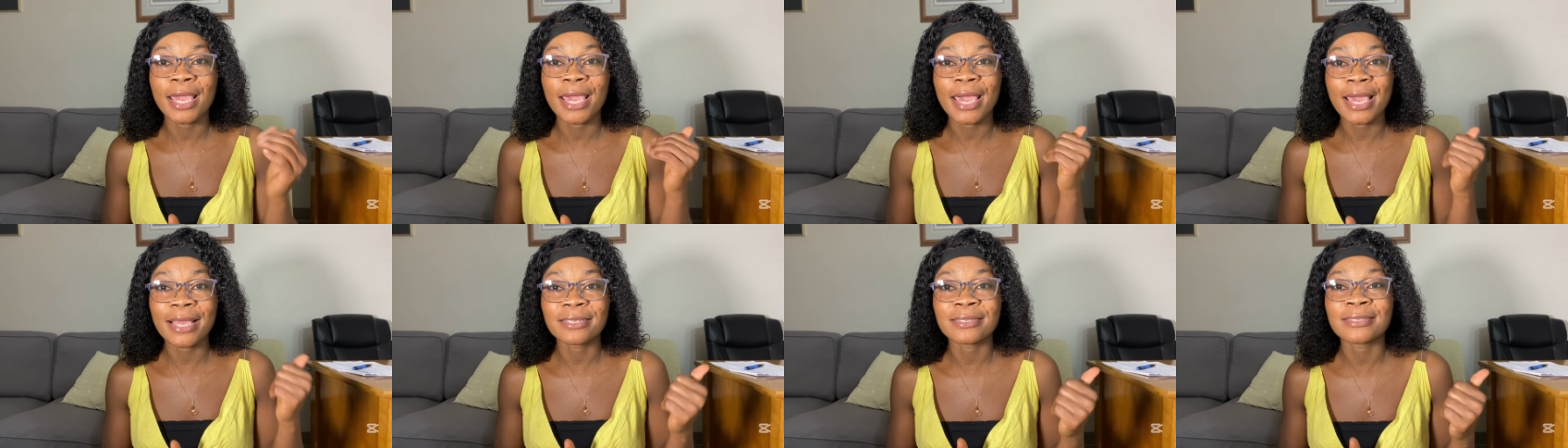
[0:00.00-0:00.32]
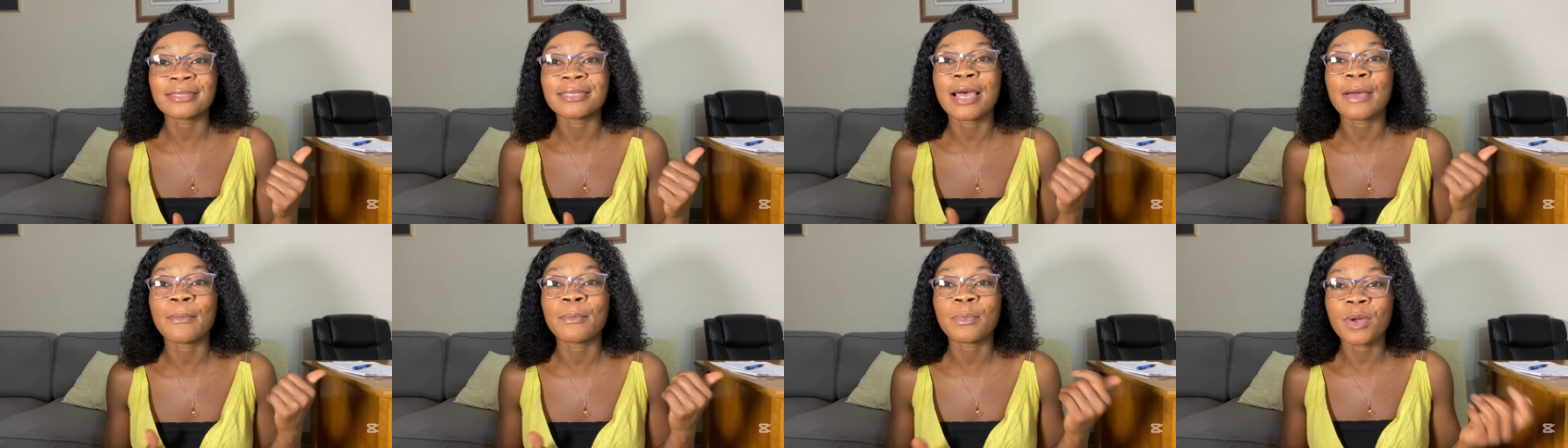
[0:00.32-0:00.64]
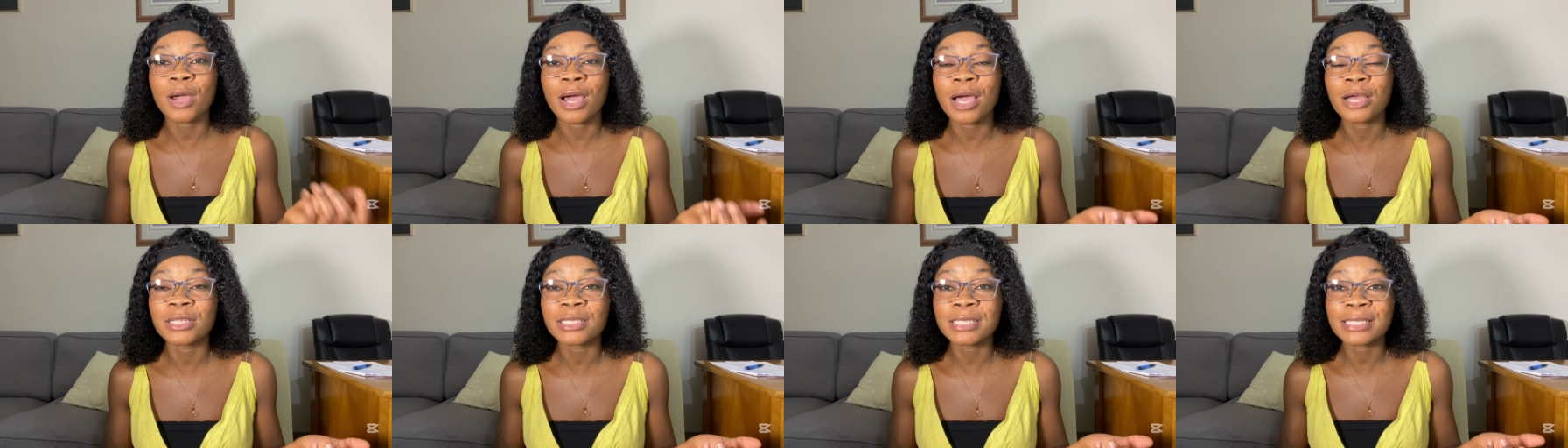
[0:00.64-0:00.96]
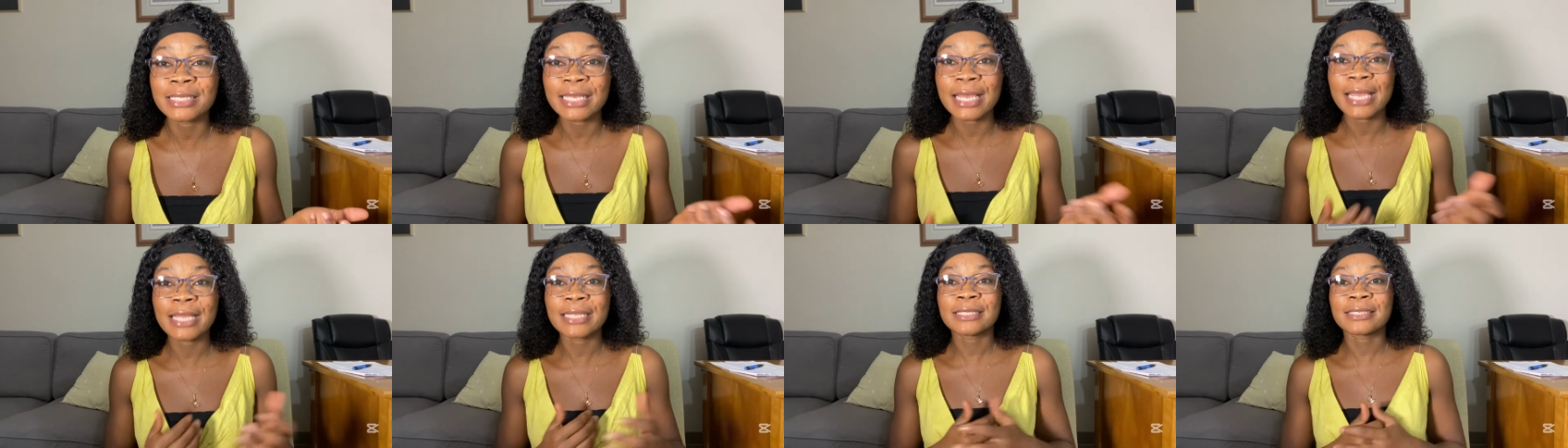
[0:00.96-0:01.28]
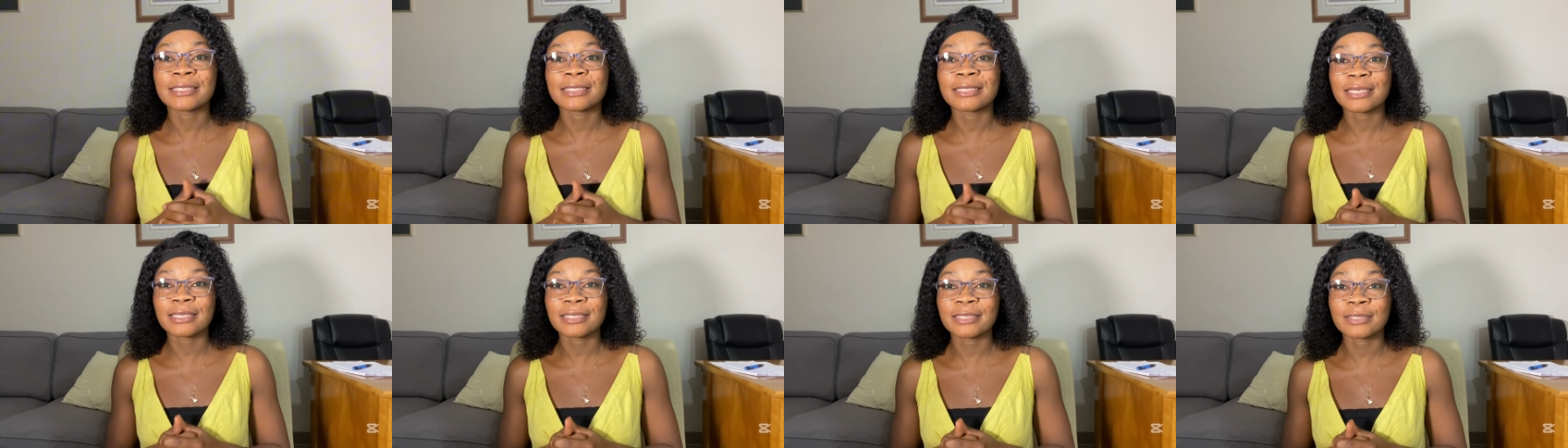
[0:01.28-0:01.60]
heads up
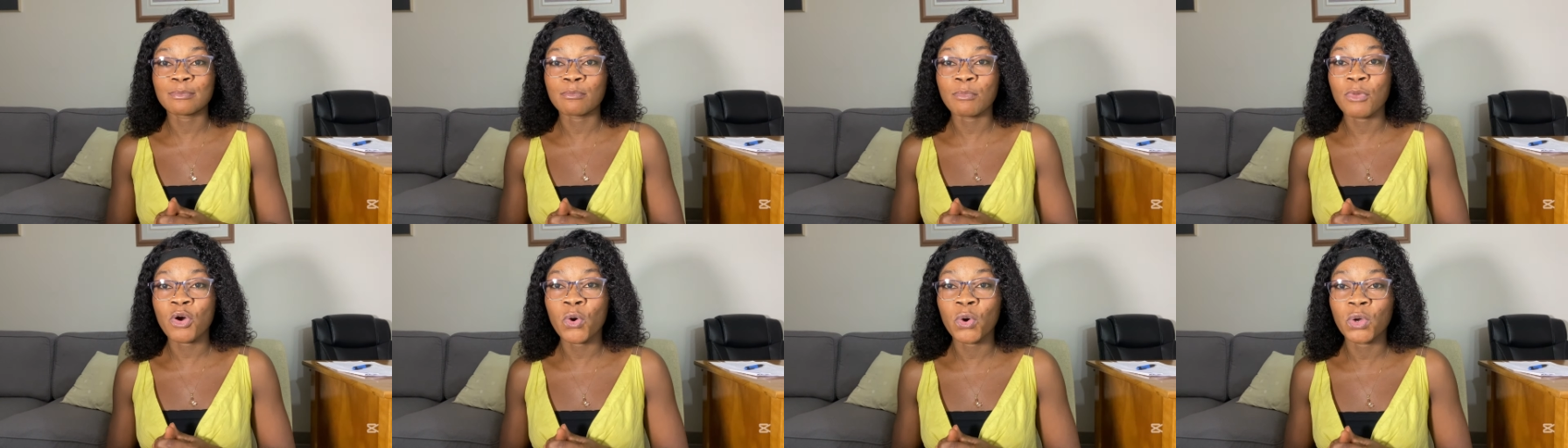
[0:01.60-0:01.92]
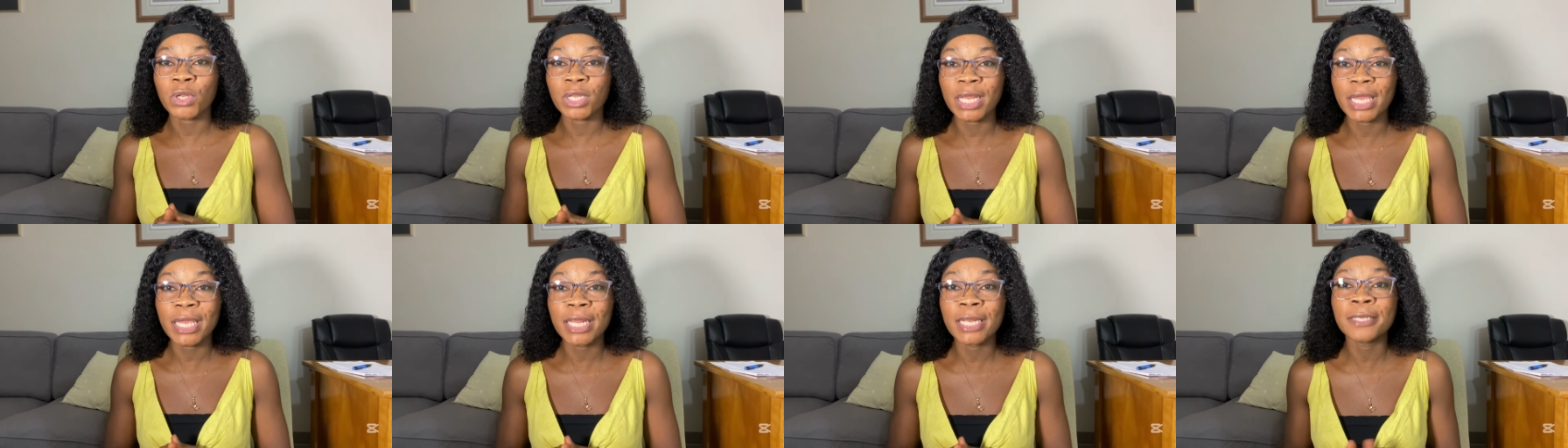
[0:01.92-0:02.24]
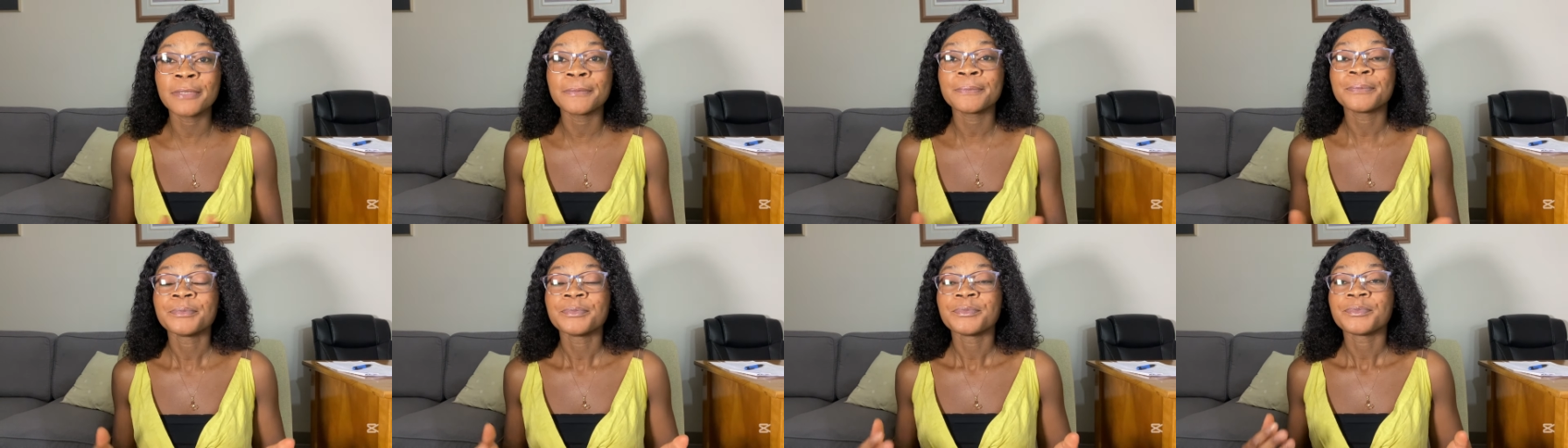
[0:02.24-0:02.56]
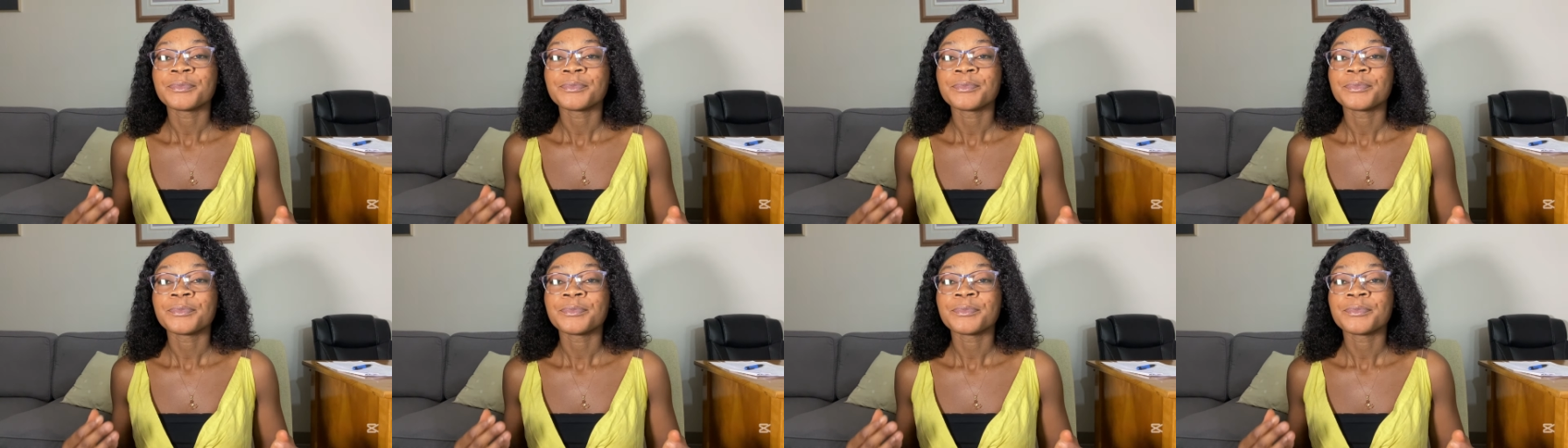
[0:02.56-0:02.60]
content this morning